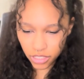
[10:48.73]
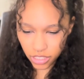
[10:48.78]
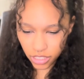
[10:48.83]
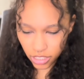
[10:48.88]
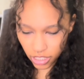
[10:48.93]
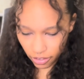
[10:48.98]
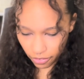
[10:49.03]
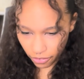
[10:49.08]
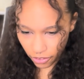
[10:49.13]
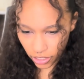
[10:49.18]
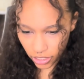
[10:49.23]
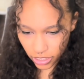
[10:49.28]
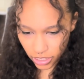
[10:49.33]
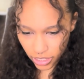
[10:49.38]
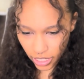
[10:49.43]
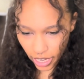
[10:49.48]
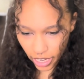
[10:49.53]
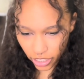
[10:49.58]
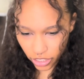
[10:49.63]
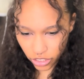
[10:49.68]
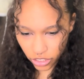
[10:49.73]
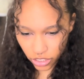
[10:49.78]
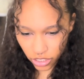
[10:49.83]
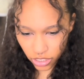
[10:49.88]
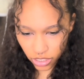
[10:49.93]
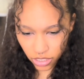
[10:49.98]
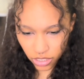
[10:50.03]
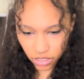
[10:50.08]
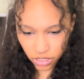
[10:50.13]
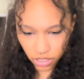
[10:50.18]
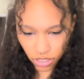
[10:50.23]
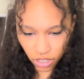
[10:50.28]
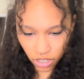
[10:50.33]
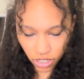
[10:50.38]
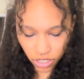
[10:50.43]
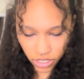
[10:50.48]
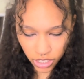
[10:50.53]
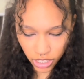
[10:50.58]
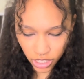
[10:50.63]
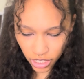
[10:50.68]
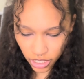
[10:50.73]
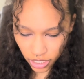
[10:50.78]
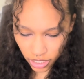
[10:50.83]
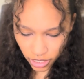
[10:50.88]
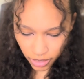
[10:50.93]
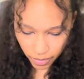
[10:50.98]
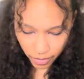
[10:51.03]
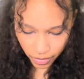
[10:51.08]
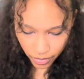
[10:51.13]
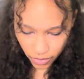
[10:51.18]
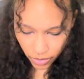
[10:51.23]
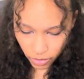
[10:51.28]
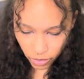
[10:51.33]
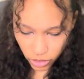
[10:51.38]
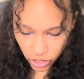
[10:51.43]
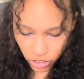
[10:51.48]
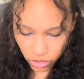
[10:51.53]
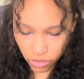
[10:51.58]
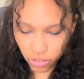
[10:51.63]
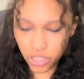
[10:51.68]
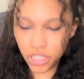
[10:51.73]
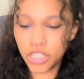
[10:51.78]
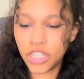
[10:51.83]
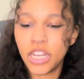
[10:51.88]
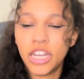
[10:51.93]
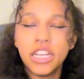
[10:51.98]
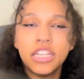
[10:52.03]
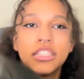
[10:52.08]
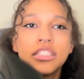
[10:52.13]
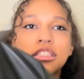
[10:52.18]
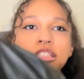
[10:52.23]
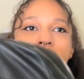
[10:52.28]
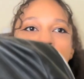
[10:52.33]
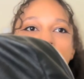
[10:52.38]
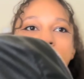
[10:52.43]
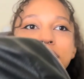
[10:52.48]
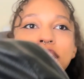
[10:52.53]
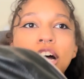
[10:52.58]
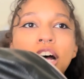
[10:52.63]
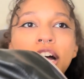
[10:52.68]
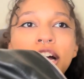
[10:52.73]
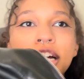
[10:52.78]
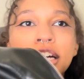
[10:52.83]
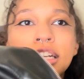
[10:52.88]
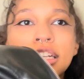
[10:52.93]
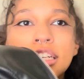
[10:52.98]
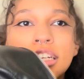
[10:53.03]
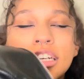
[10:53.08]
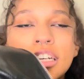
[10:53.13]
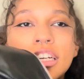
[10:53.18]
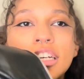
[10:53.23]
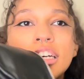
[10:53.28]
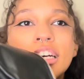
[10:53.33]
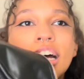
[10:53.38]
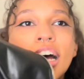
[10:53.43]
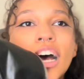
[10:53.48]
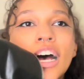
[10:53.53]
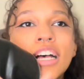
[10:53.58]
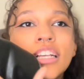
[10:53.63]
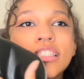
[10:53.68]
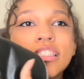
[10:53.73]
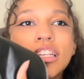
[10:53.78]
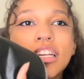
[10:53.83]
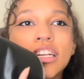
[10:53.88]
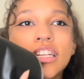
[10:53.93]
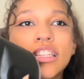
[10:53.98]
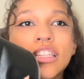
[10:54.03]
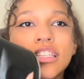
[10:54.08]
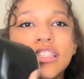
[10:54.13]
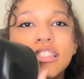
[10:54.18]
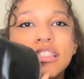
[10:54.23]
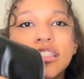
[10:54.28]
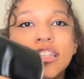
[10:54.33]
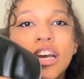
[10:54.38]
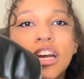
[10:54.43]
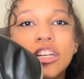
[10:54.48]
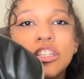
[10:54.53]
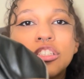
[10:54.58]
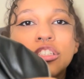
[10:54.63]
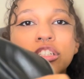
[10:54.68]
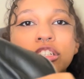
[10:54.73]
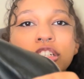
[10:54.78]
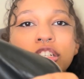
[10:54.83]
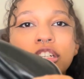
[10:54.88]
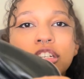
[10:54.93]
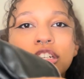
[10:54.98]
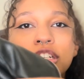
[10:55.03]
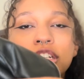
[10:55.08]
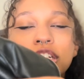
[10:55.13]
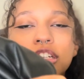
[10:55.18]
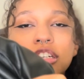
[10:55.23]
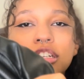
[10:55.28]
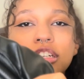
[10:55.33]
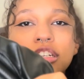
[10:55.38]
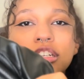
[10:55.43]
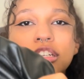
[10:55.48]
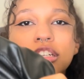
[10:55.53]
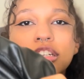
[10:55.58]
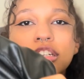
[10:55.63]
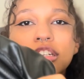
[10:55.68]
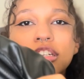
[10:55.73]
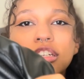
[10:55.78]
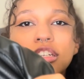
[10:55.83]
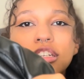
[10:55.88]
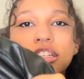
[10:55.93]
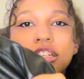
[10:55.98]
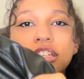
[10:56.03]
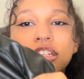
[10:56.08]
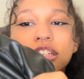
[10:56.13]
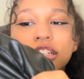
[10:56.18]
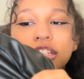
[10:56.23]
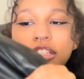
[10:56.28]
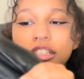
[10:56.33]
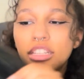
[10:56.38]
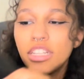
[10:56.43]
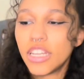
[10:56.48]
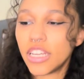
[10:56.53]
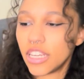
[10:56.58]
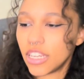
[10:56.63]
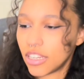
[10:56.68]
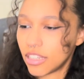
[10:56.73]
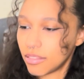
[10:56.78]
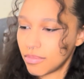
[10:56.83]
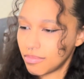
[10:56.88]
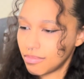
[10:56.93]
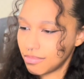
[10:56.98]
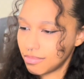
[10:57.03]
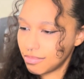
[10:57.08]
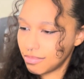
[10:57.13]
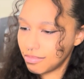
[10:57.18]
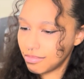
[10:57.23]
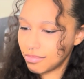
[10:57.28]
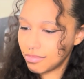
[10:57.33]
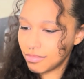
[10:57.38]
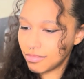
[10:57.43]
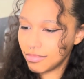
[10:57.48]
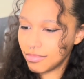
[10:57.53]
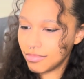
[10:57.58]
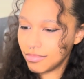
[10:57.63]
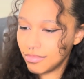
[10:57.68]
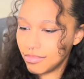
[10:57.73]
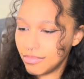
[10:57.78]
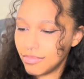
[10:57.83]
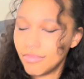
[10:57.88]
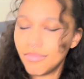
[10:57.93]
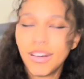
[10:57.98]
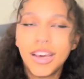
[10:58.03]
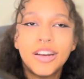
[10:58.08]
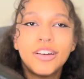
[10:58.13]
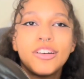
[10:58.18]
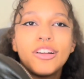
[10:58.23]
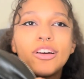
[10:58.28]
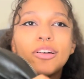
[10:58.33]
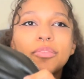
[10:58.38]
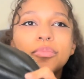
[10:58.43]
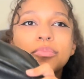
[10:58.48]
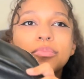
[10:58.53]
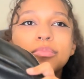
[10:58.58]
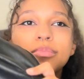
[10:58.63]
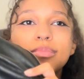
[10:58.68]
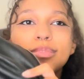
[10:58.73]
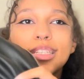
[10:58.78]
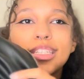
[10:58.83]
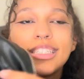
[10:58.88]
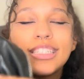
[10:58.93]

different textures on here, which is really nice. The side has like this textured, like, I don't know, this